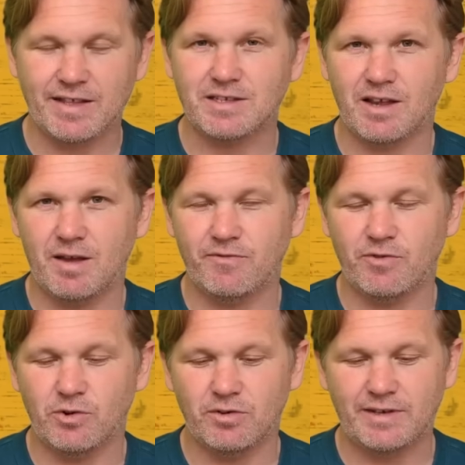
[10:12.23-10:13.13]
time
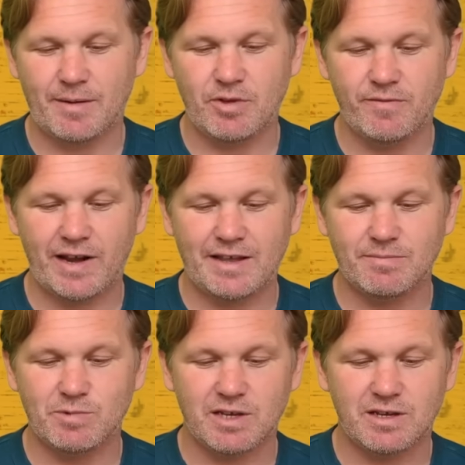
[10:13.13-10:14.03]
for Damien
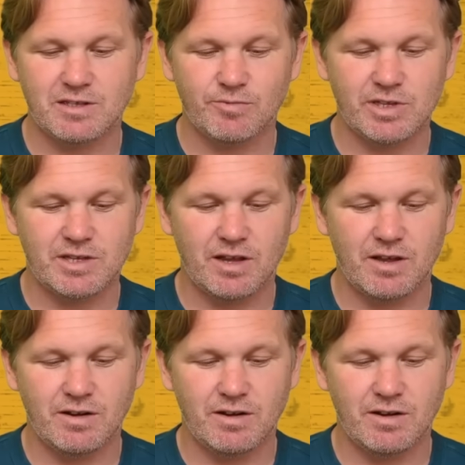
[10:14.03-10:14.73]
Willems to return.